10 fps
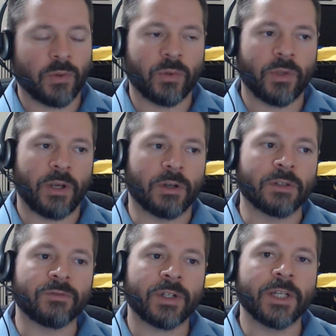or they are
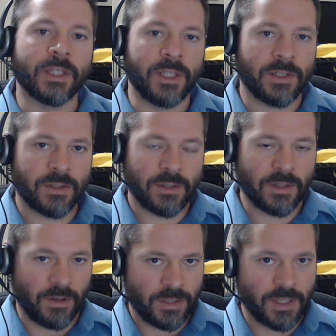at very least
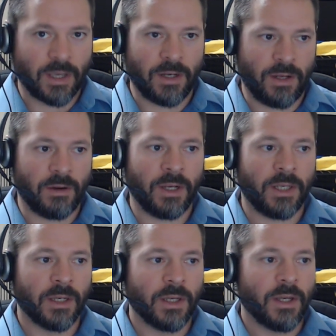they're secondary.
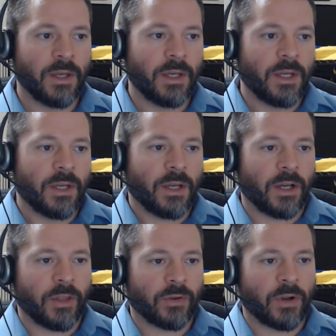
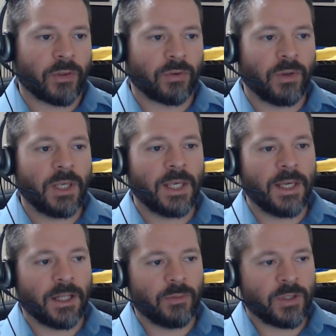There are three key
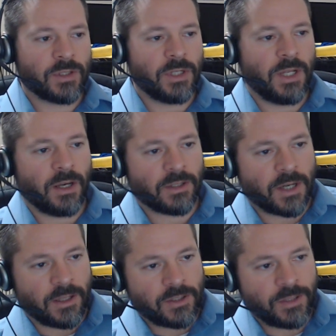elements to
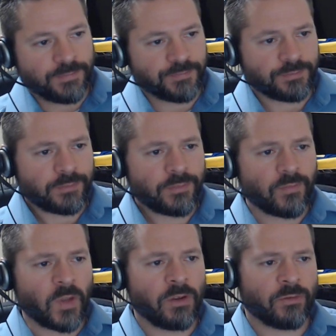deontology.
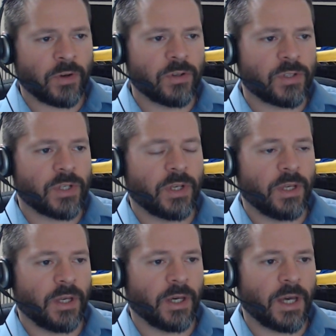First,
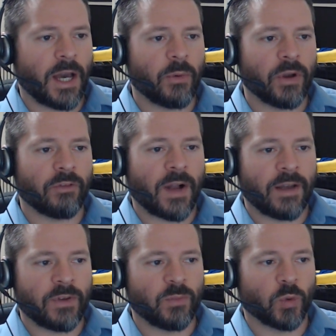how we
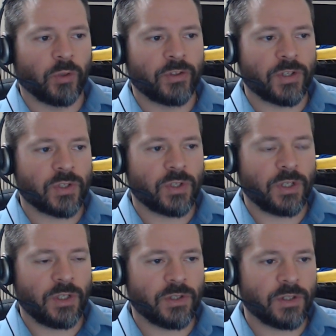arrive at a moral decision
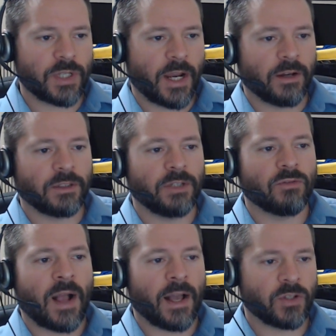is entirely
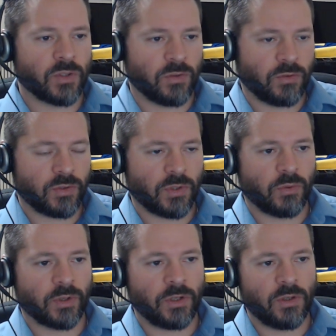rational. So
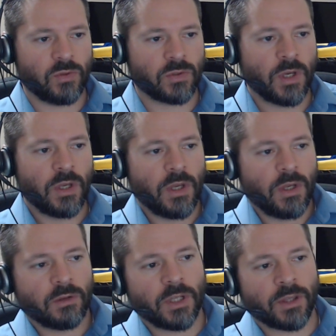we're going to use
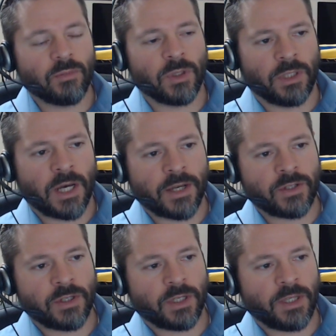nothing but
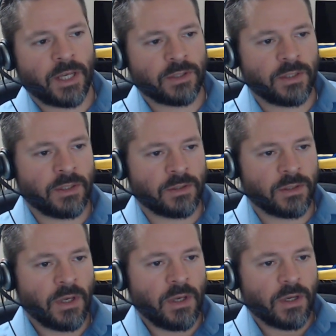logic. In that sense,
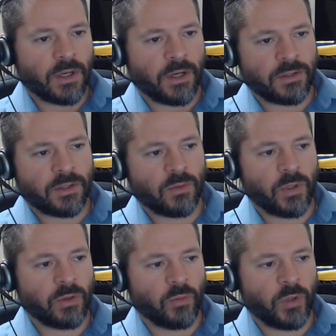Kant said
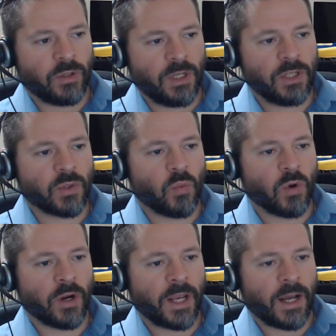we need to
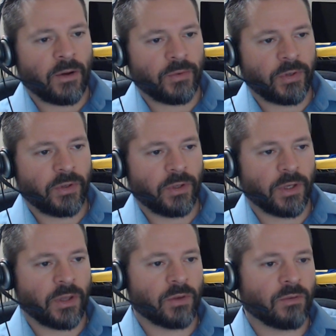work out
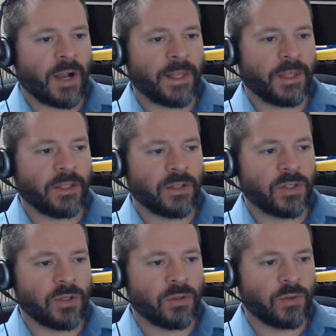the right thing to
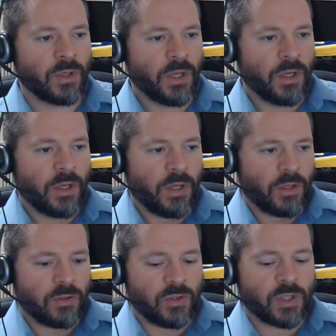do
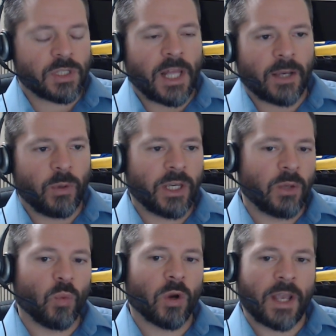just like we
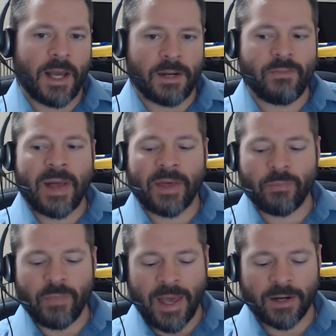can work out a
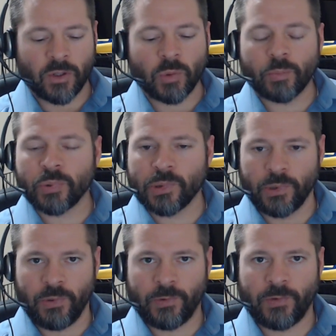mathematical
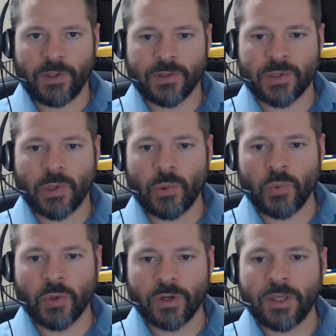proof. And so
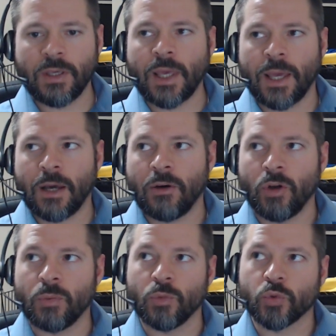working out
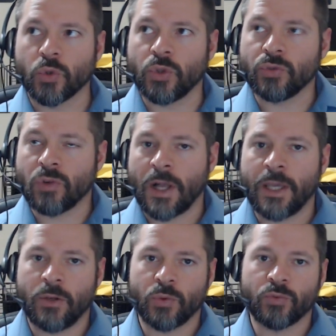a moral
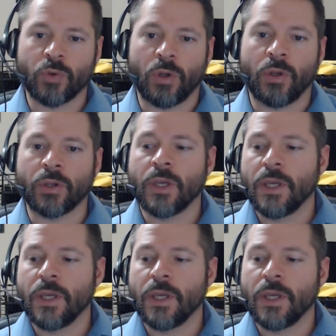right or wrong